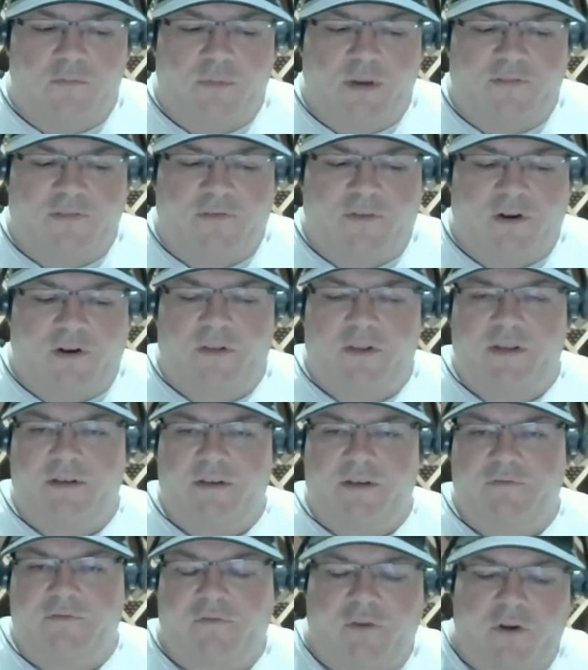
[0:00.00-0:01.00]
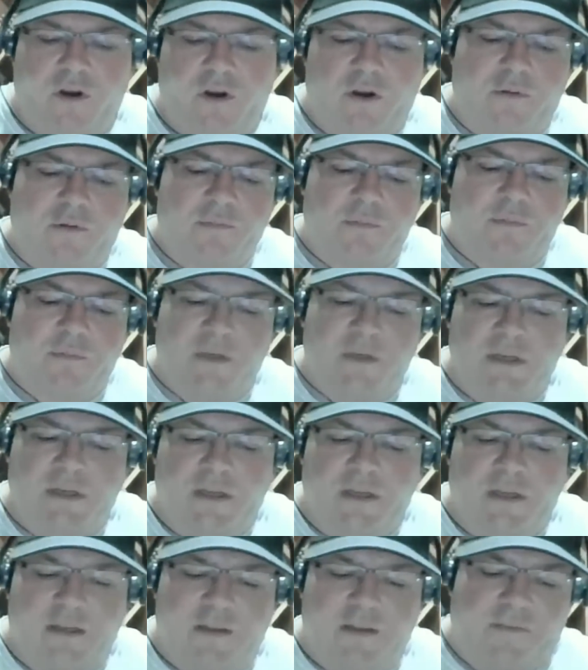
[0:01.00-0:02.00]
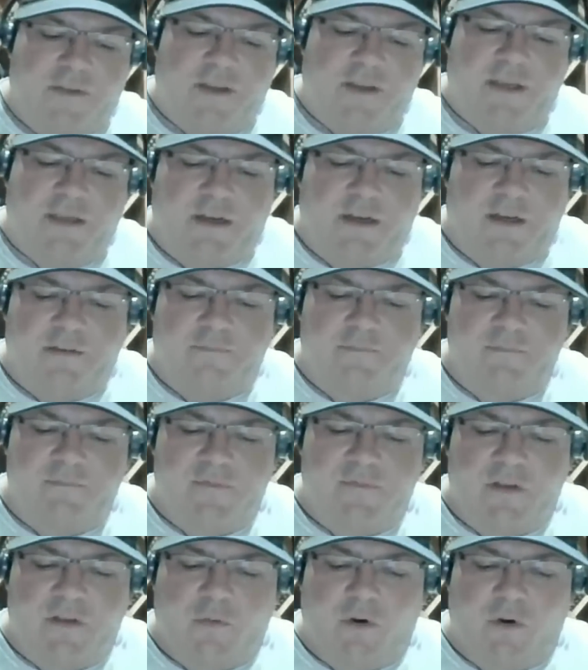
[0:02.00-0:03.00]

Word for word: McFarlane from the um,